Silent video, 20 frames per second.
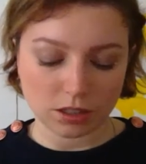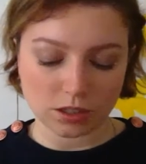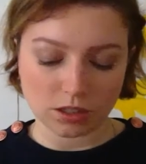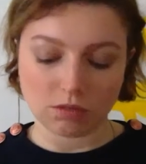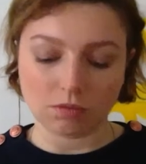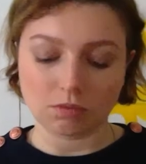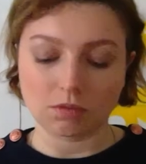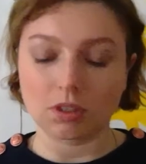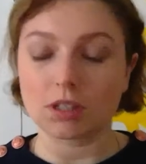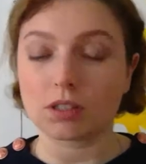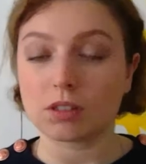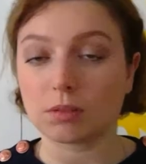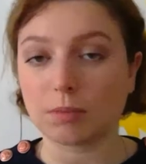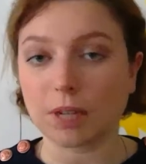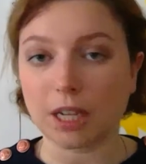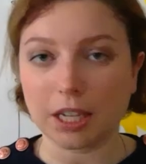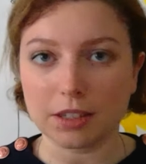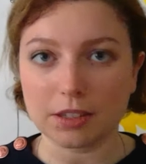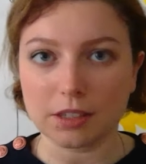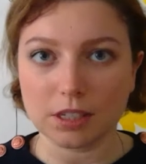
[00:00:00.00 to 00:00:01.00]
It's a
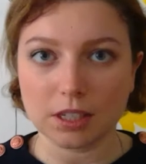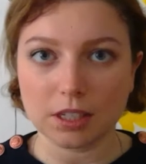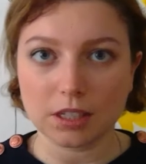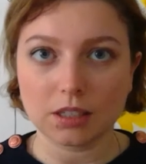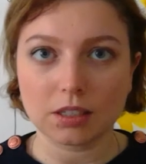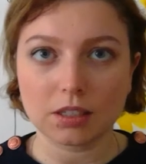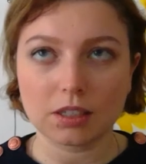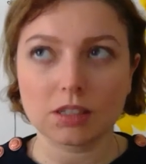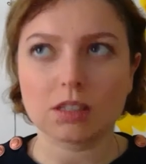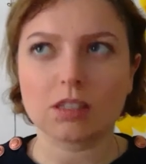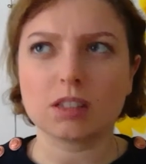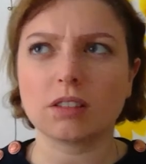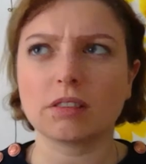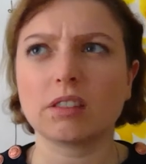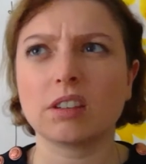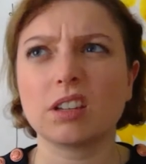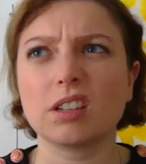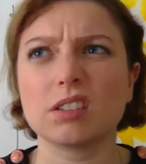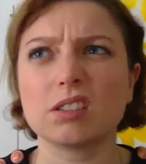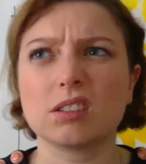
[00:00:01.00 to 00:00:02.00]
magazine. I
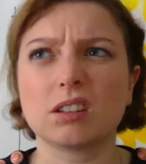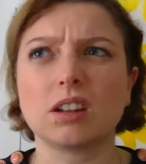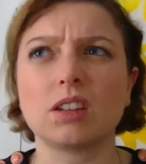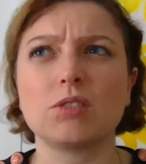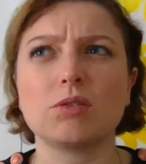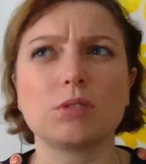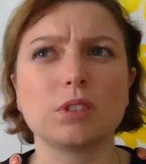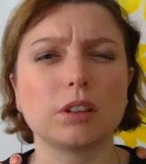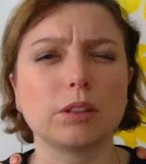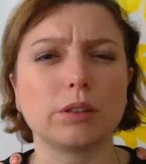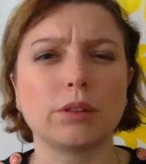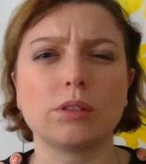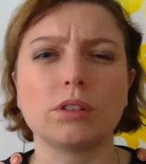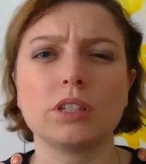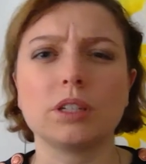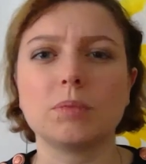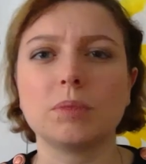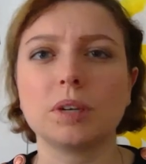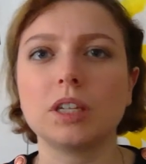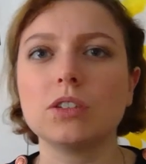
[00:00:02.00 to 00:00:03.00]
think it's
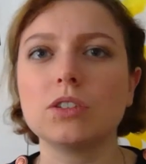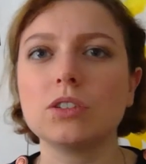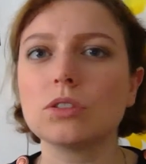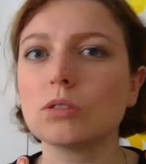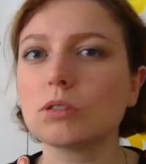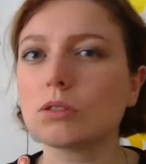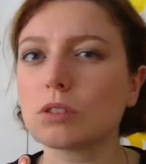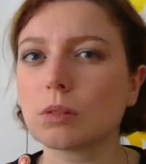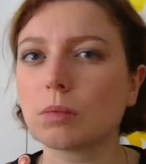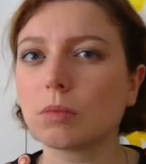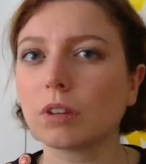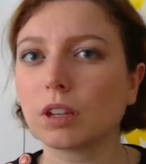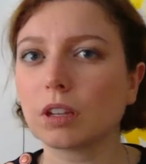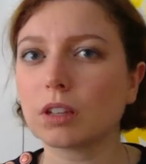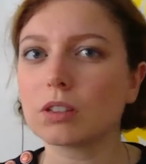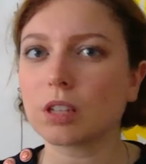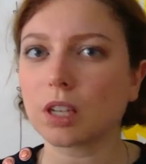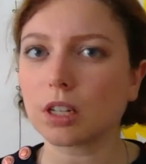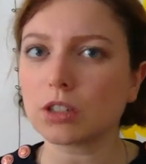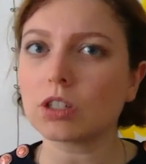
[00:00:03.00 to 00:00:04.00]
130 pages or something.
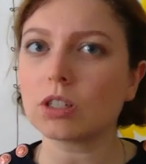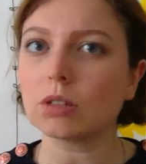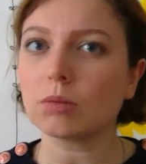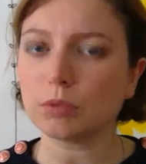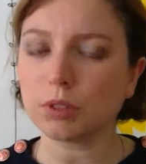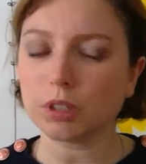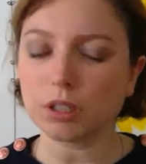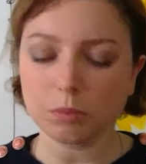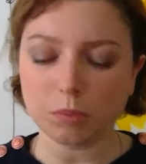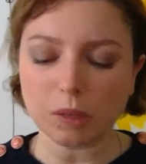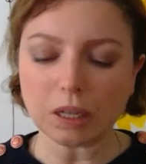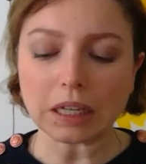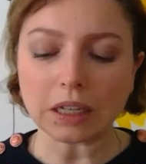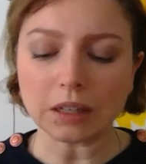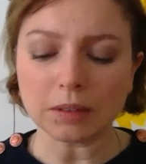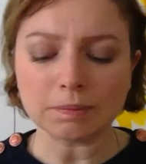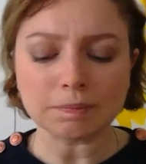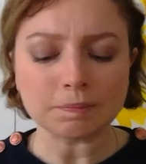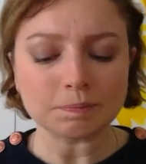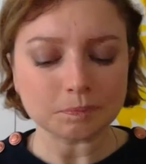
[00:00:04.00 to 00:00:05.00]
It's actually pretty
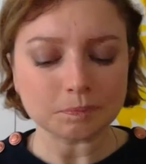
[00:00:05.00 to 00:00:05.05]
big.